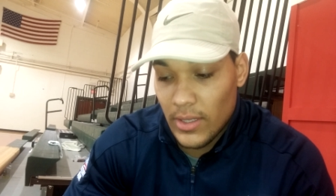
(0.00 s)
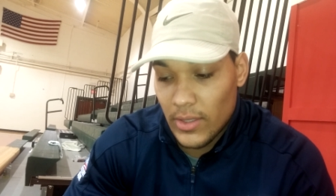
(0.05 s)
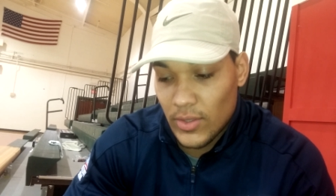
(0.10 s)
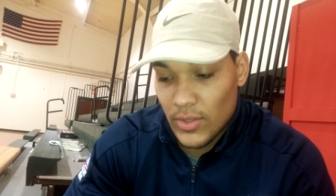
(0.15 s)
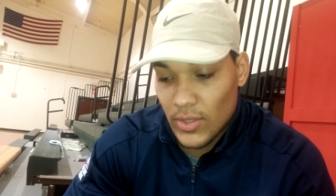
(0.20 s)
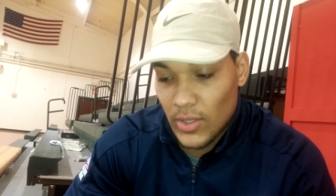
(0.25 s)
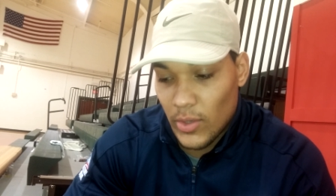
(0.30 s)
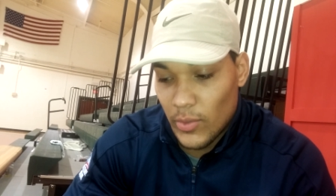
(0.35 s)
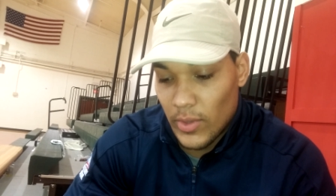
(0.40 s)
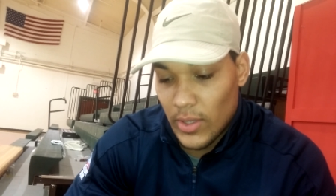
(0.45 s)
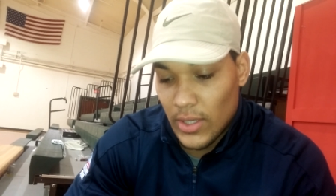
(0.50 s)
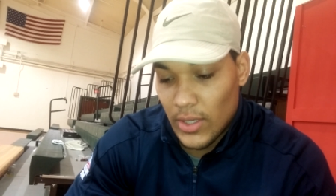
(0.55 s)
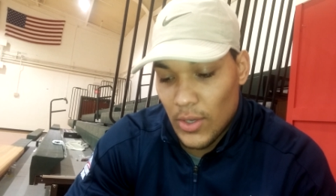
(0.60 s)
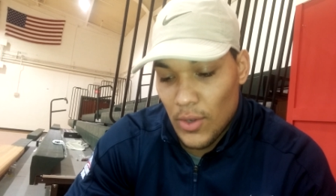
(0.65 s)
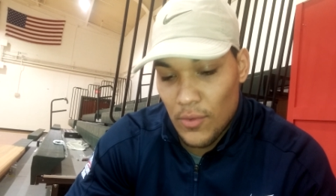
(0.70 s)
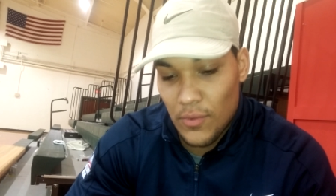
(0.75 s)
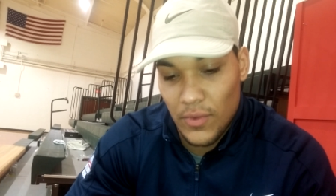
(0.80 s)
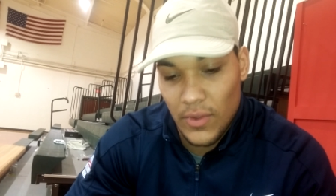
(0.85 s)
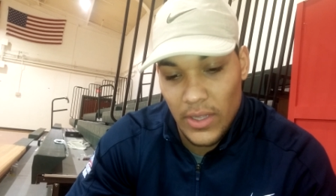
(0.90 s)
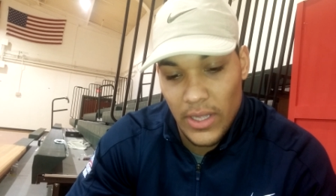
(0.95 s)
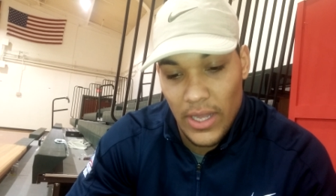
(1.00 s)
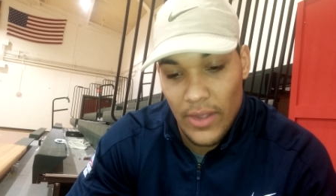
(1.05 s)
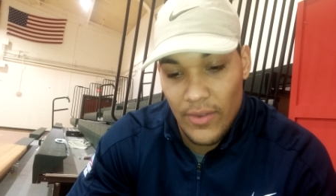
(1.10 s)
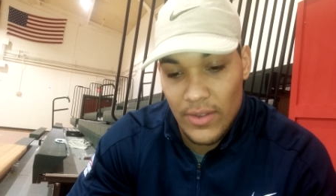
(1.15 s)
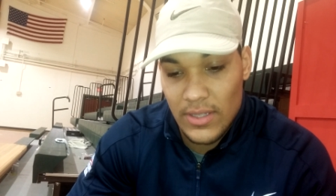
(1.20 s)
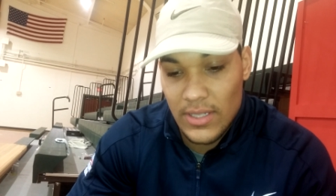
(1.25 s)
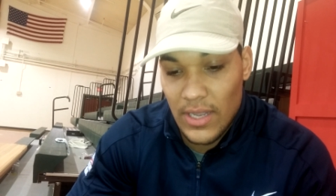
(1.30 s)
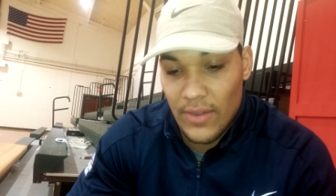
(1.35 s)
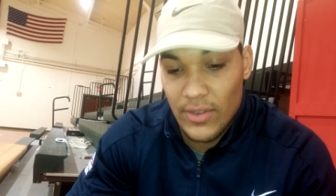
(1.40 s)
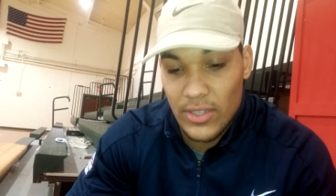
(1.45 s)
And so, uh, hopefully,
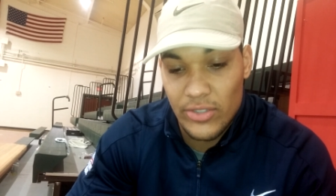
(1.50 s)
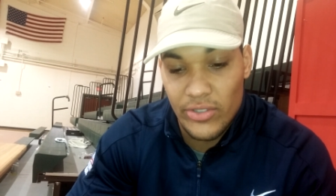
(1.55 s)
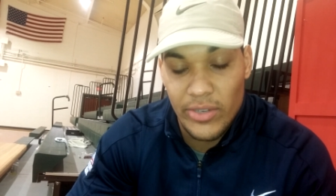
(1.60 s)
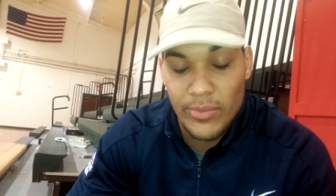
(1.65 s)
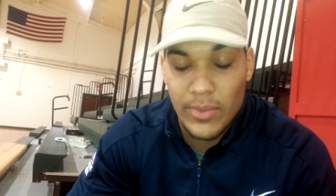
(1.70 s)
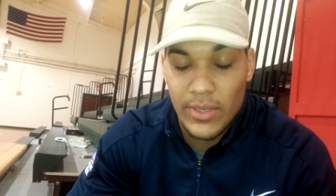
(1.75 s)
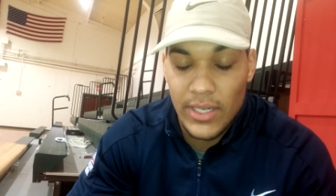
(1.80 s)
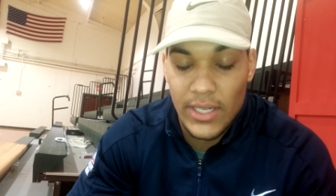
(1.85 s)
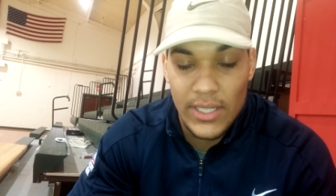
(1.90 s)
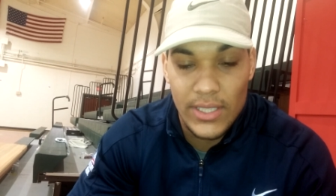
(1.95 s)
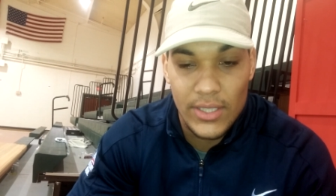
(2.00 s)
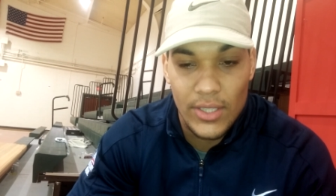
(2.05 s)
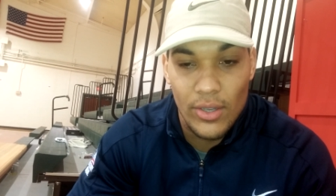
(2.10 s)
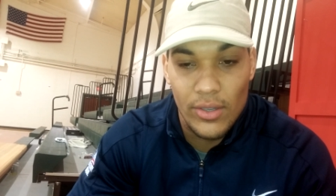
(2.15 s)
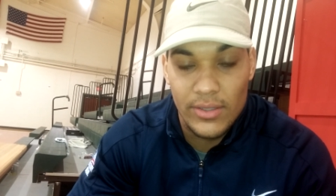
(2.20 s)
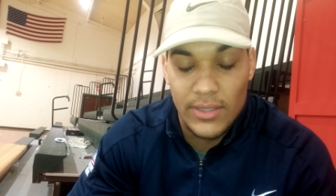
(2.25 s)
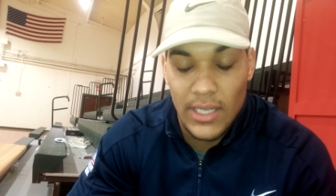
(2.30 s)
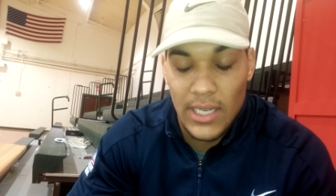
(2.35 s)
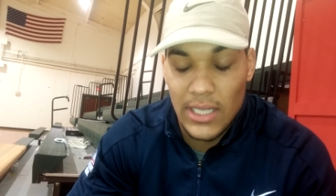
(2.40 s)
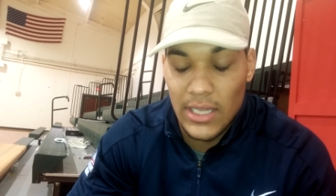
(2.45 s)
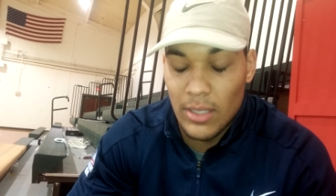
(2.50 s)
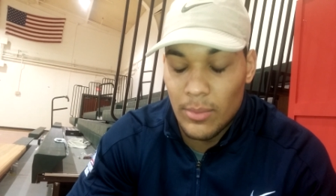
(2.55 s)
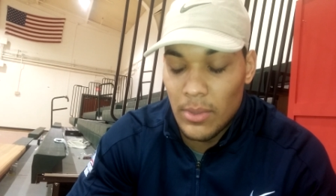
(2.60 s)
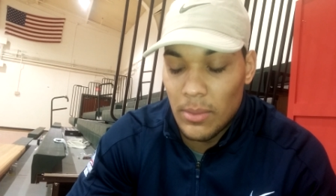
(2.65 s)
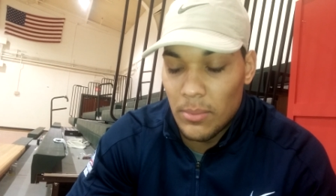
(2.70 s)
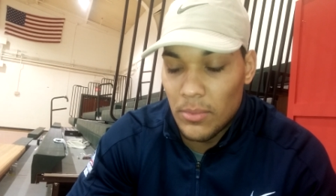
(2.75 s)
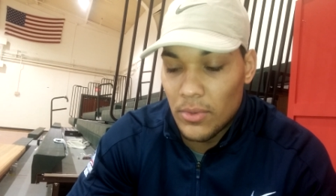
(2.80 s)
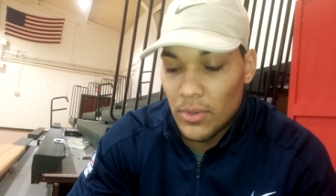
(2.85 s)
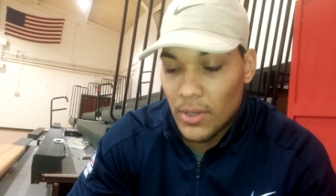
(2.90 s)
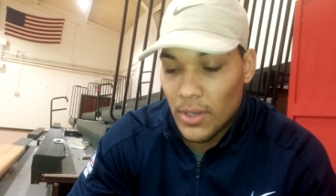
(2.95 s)
every every treatment it just goes down a little
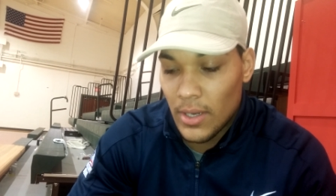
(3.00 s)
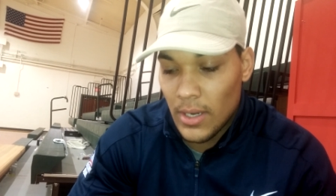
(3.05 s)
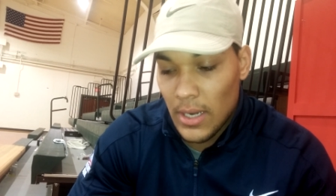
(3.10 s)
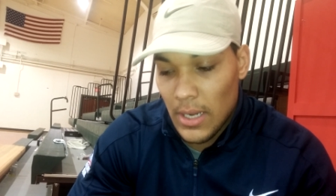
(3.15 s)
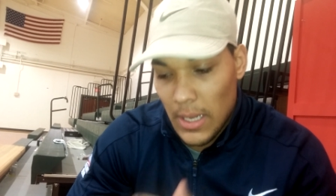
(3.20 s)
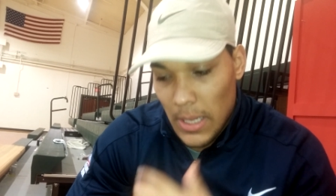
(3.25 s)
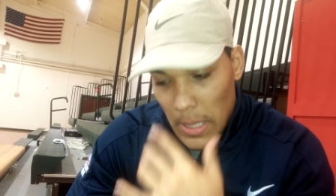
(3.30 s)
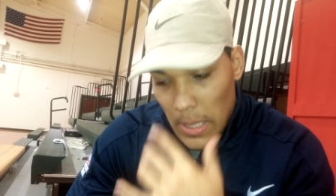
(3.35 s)
bit more.